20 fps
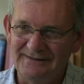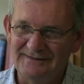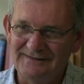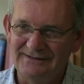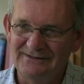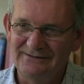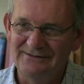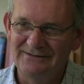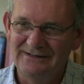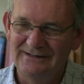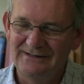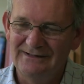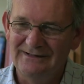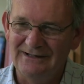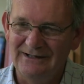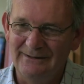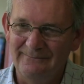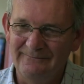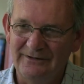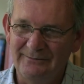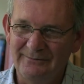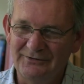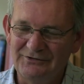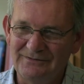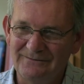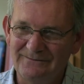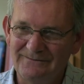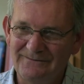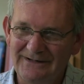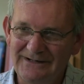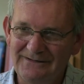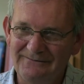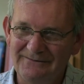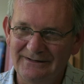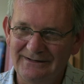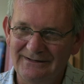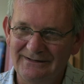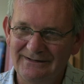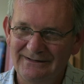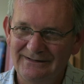So I'm very much in
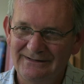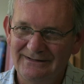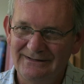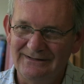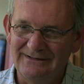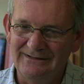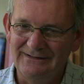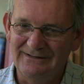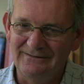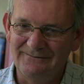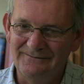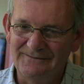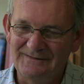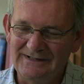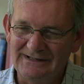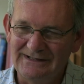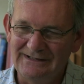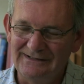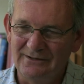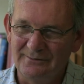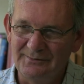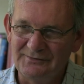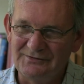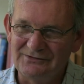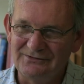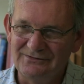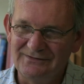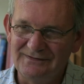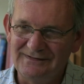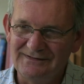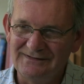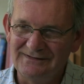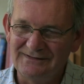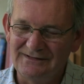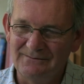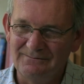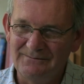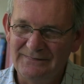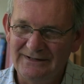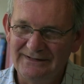favour of taking the opportunity to
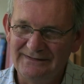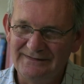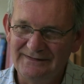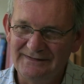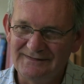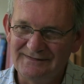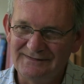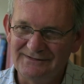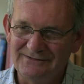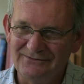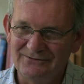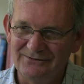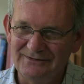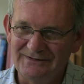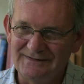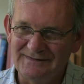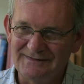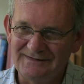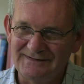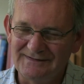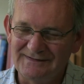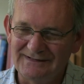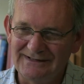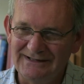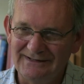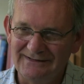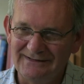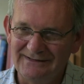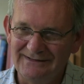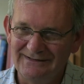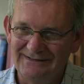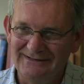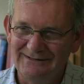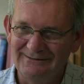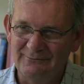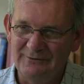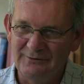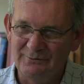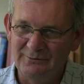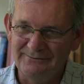combine these two audiences together
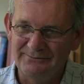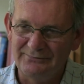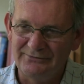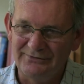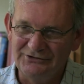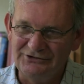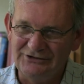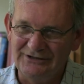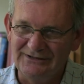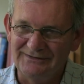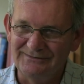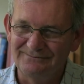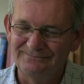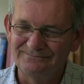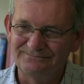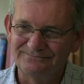with one project.